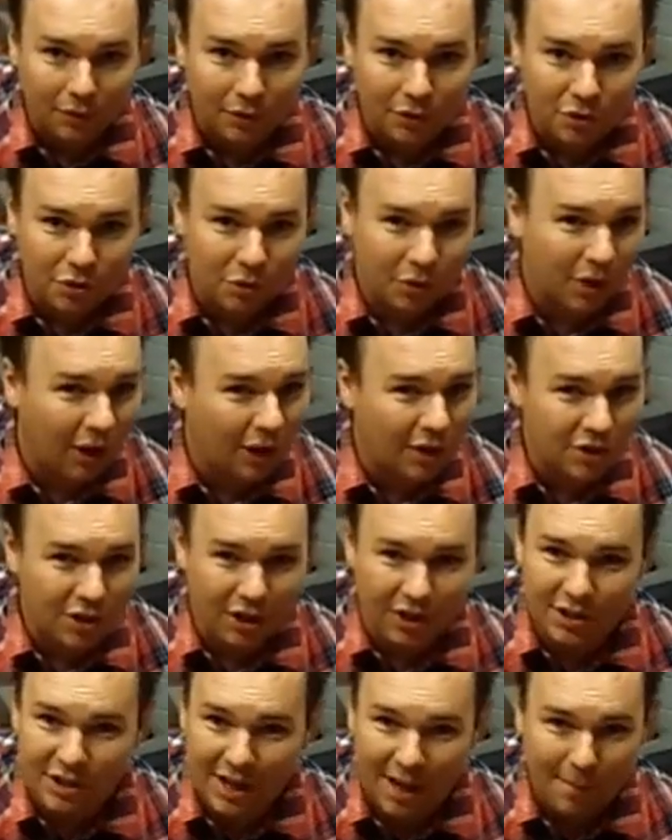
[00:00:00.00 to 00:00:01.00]
There's all kinds
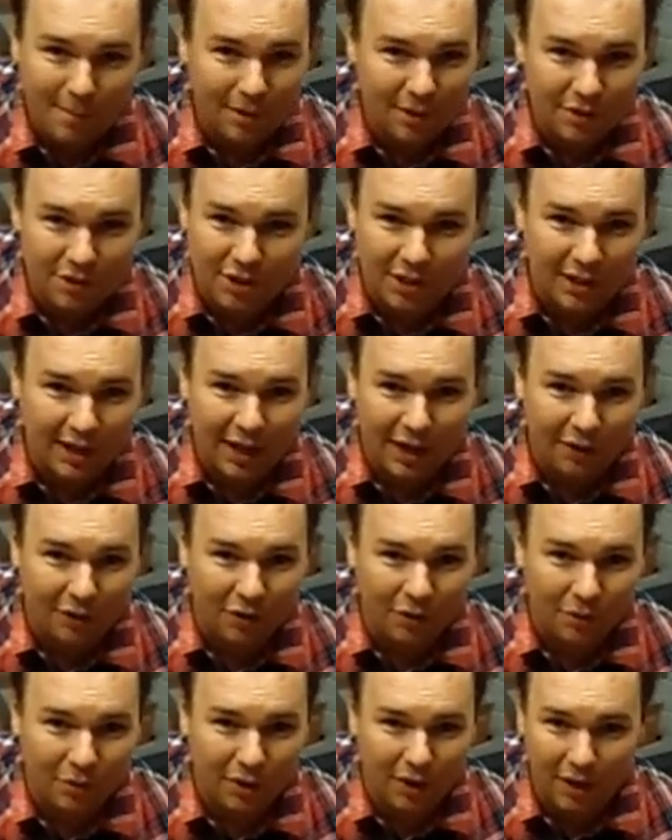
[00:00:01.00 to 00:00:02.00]
of contaminants in the air.
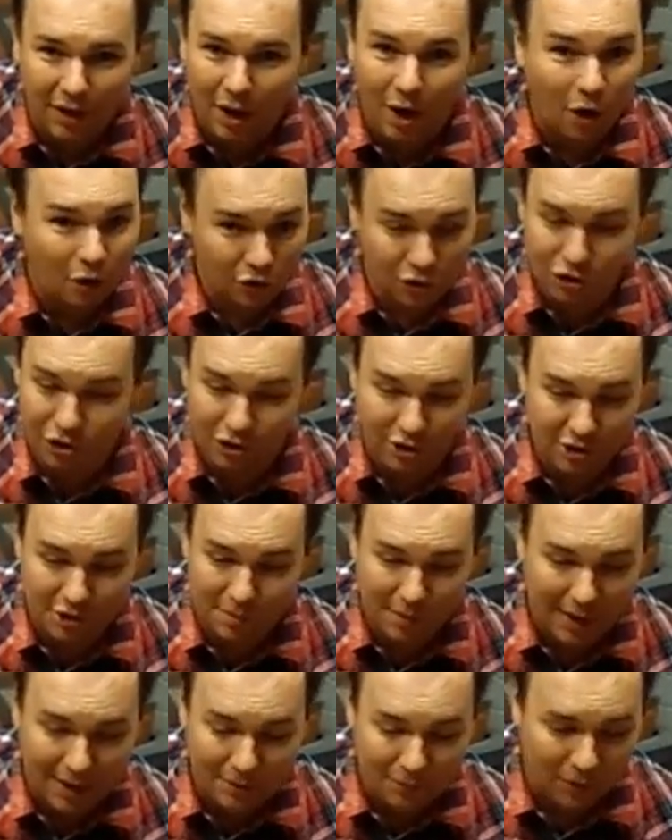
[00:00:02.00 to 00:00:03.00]
Yeah, oxygen is
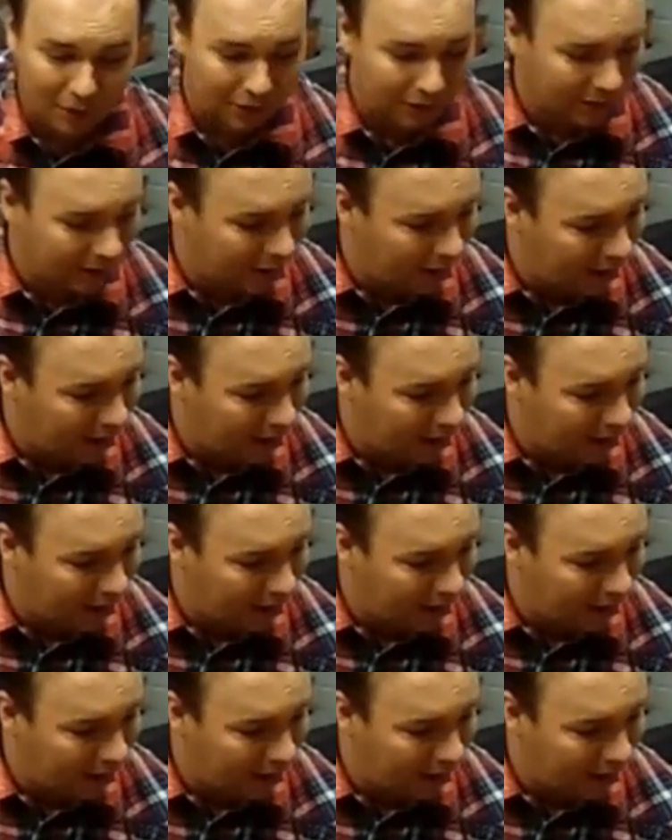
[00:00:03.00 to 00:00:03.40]
the main one.